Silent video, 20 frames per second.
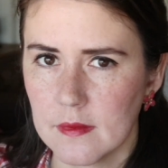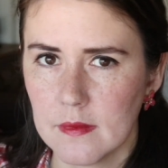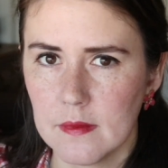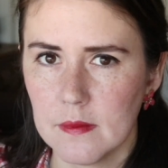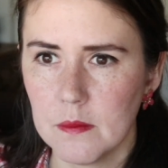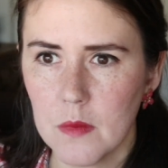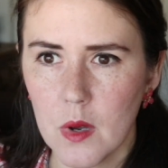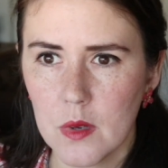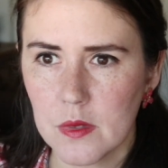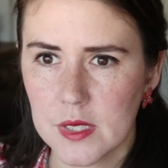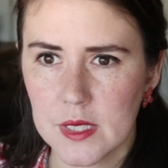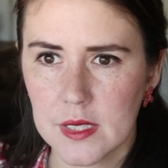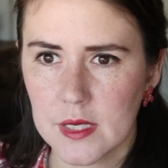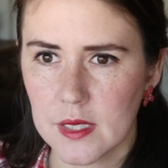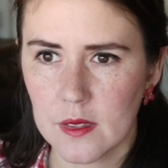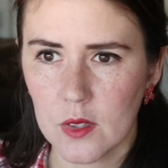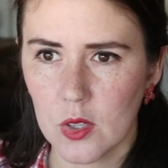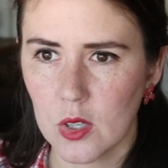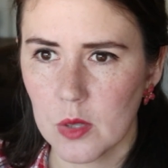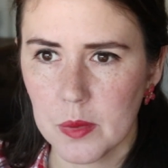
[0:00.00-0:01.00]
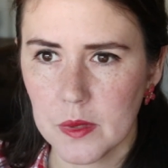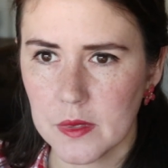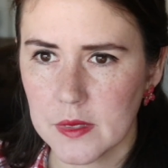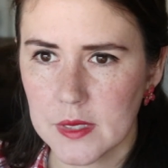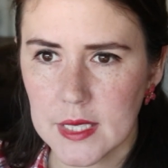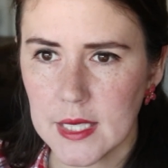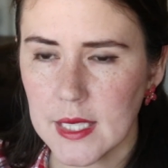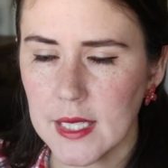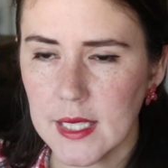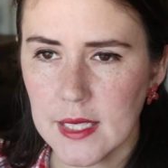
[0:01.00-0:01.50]
most herbal
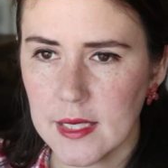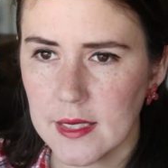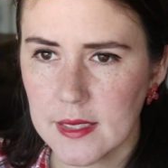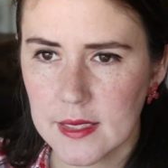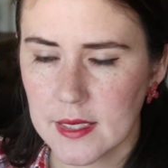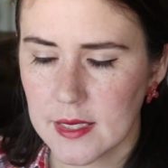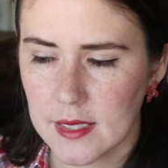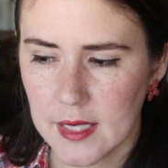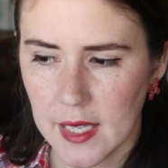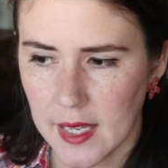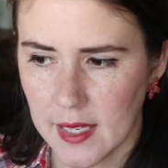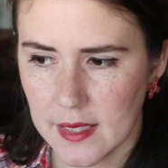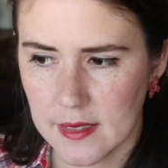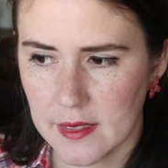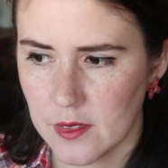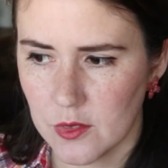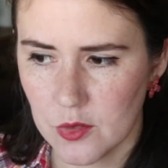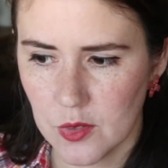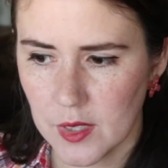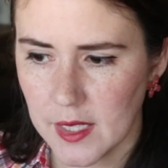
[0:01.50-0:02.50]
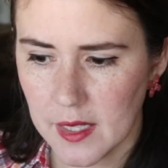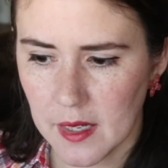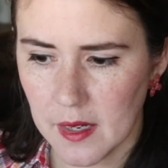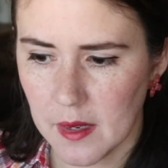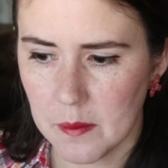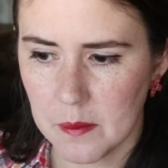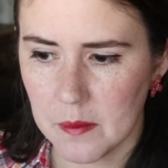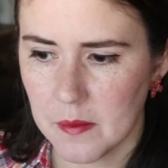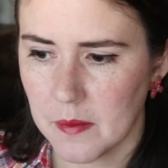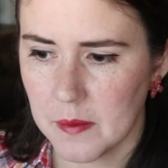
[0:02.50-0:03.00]
teas and drink
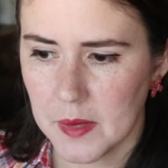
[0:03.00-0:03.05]
them